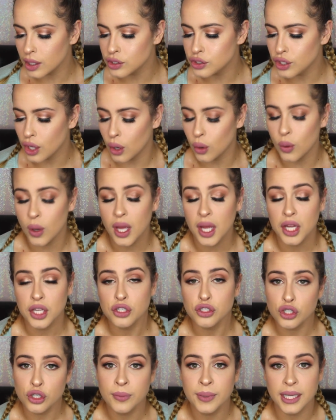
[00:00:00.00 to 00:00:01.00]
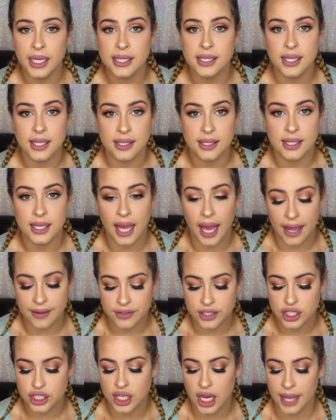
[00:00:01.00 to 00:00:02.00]
So 2 minutes is the
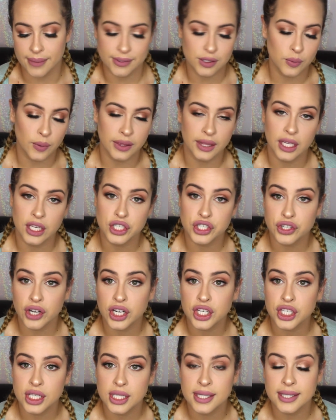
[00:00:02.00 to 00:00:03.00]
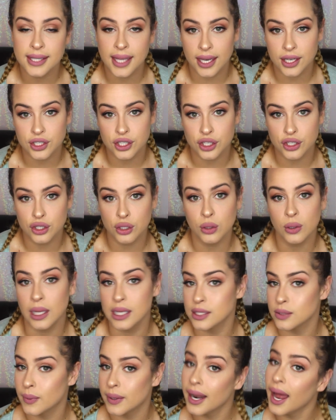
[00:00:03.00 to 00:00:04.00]
average time. It's what the instructions say to do.
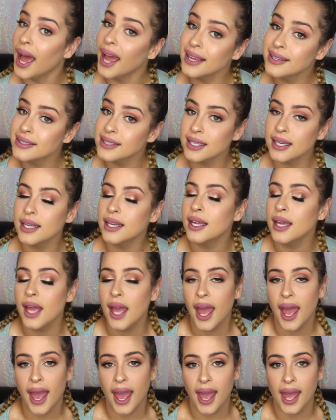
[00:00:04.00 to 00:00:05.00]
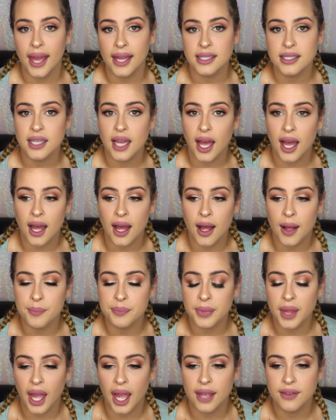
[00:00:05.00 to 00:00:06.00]
That's what I did. And
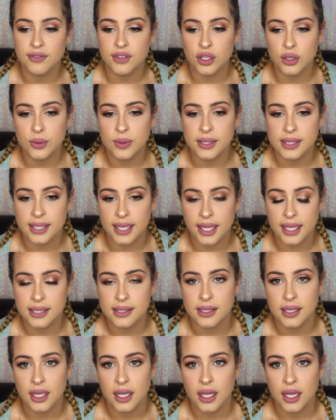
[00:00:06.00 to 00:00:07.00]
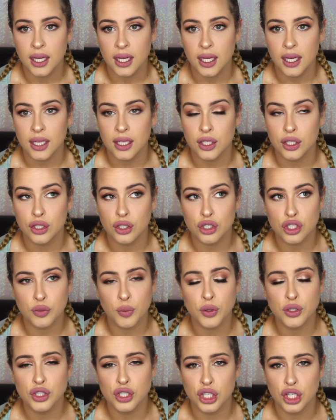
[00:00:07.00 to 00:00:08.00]
I've used it, you're
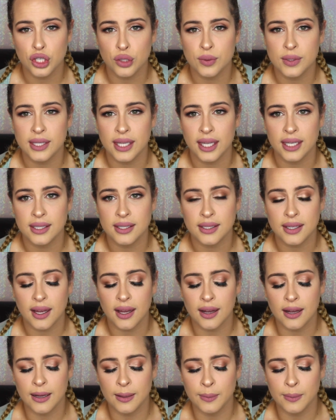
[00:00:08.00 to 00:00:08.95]
supposed to use it